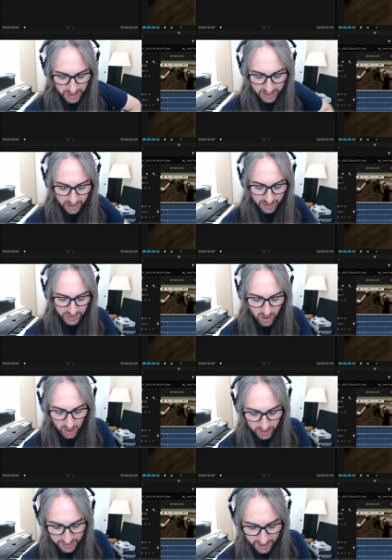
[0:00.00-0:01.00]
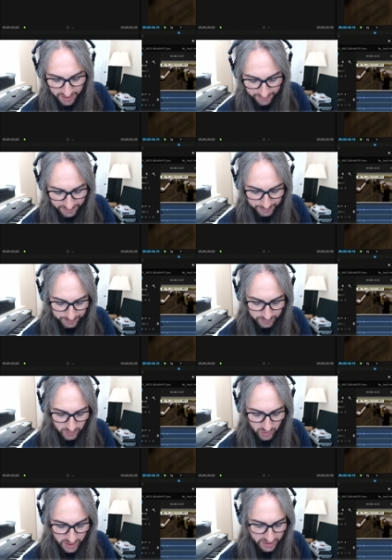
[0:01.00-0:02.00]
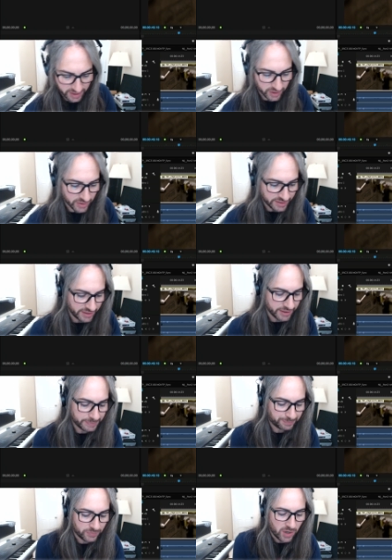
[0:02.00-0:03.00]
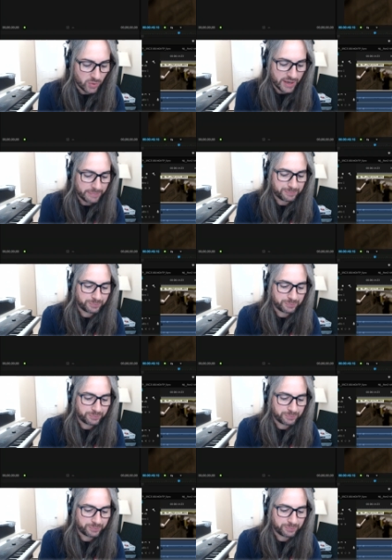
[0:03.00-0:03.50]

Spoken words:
Ian Livesey, all good stuff. Great to hear, great to hear. Okay.